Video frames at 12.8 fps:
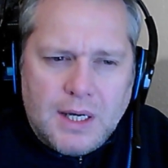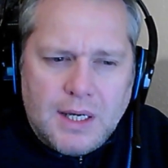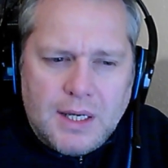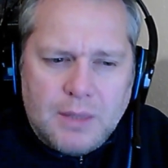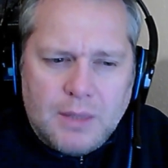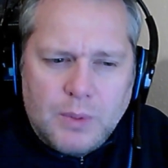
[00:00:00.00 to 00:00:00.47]

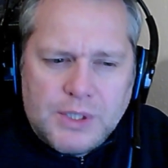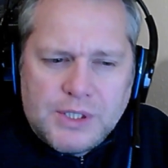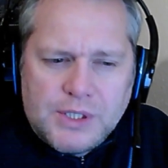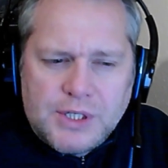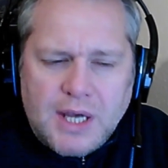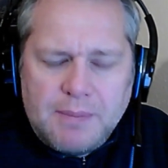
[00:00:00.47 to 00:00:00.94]
which is a
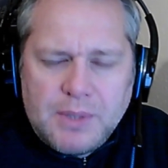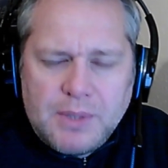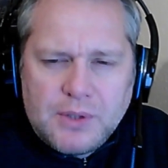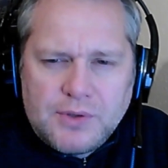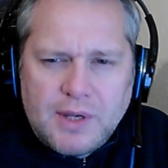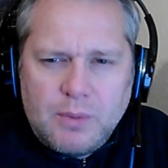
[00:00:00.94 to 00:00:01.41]
shame
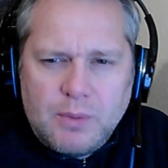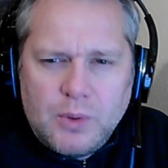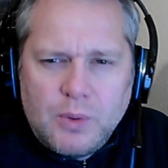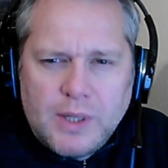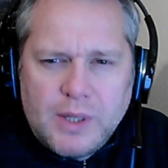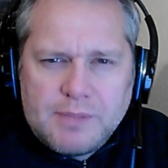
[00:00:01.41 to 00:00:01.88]
because they were
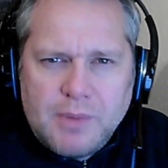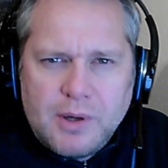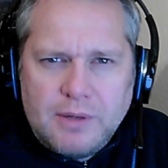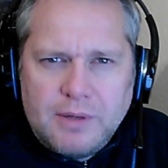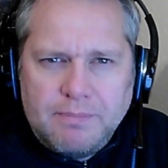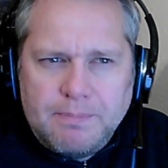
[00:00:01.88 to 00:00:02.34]
always
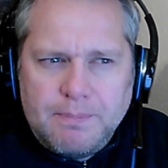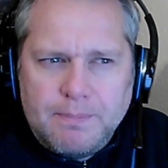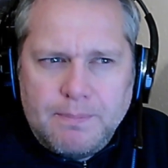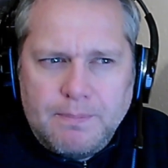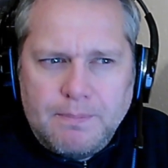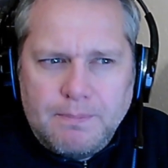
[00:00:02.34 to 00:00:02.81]
my
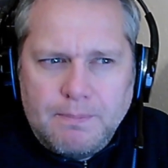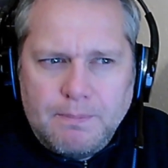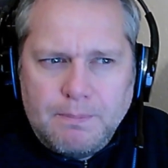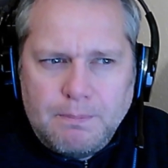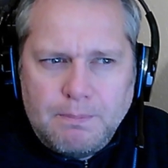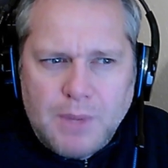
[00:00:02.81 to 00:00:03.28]

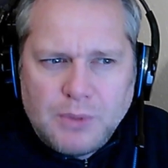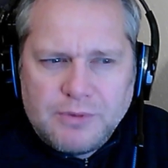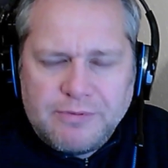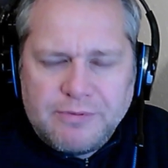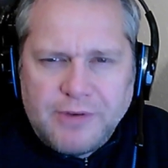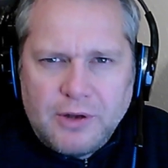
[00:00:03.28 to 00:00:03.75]
most
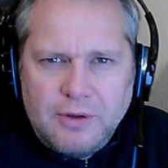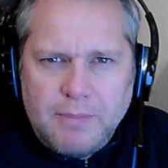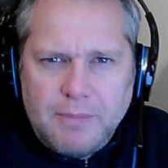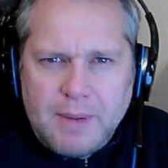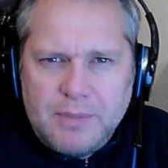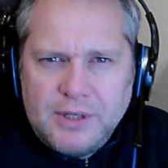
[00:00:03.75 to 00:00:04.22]
fond
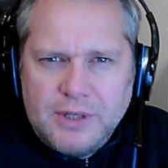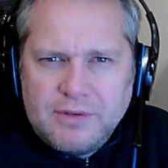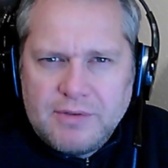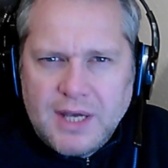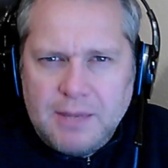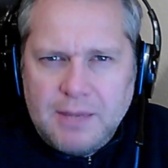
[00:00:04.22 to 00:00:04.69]
memories of
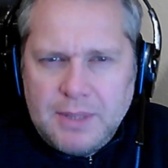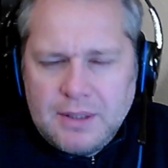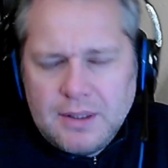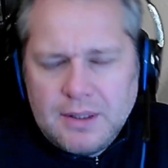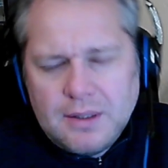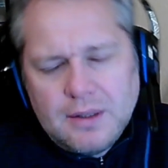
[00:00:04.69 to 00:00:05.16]
gaming
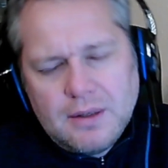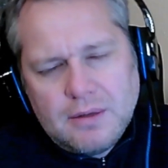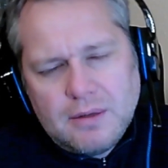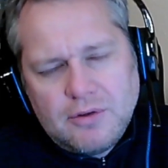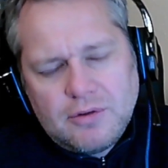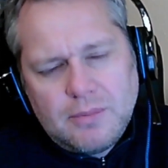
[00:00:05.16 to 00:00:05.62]

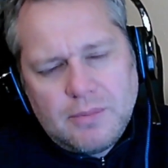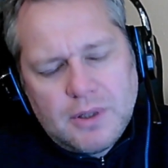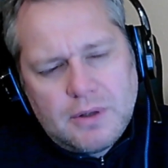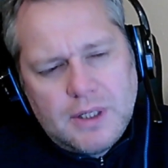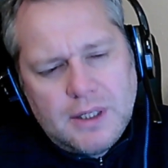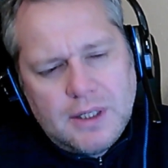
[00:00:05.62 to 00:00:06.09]
to some
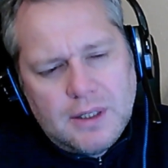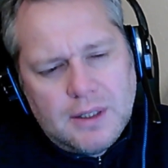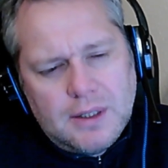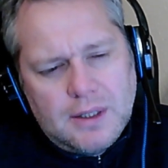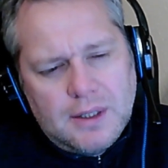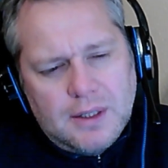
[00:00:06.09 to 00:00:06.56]
degree.
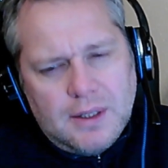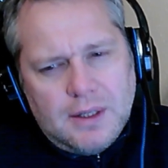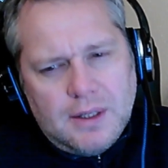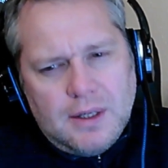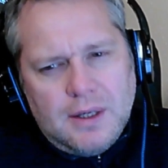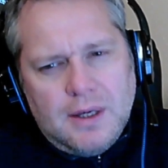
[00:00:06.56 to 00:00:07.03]

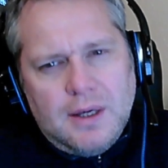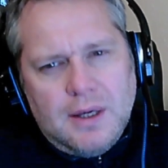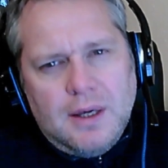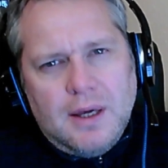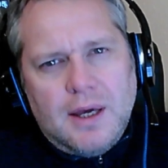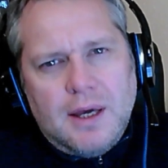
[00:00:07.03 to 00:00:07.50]

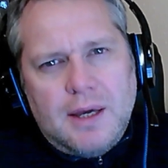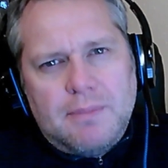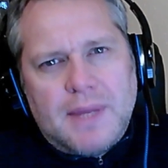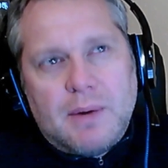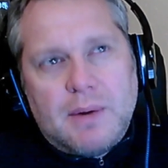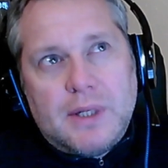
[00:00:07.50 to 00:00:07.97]

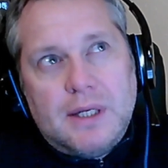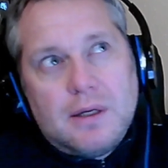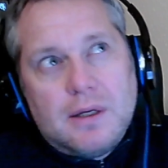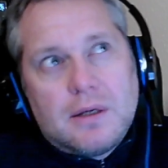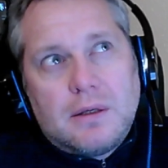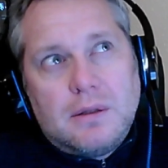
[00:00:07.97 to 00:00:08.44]
Now, I didn't
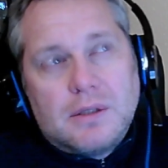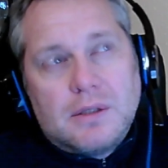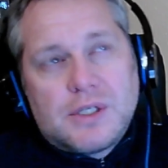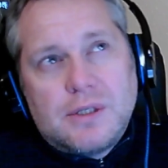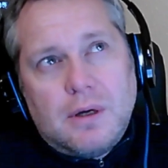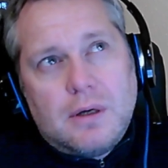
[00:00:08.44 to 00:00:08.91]

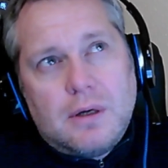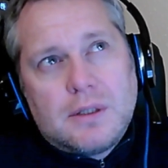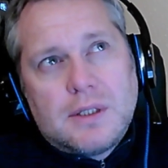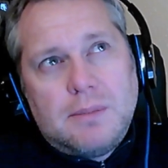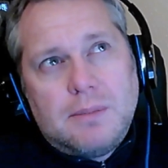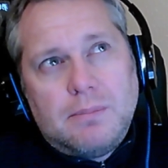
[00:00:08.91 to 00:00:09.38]

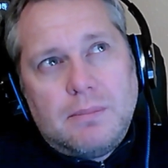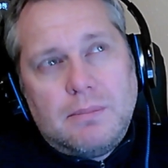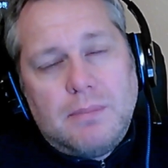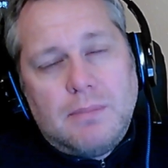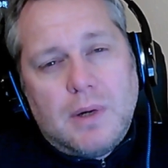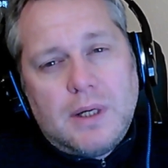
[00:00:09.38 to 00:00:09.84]
start
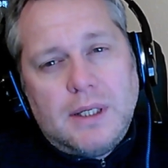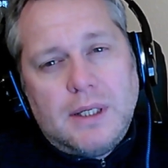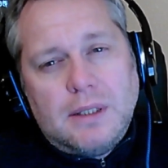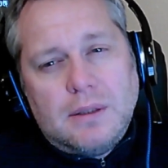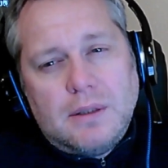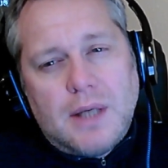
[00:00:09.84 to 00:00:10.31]
my
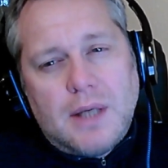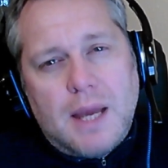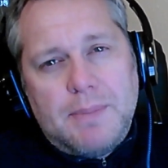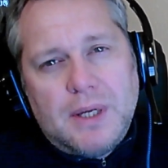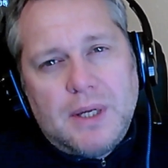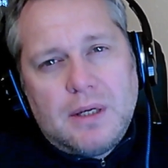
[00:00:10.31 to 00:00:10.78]

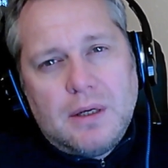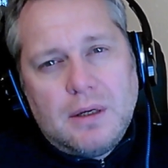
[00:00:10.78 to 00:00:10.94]
epic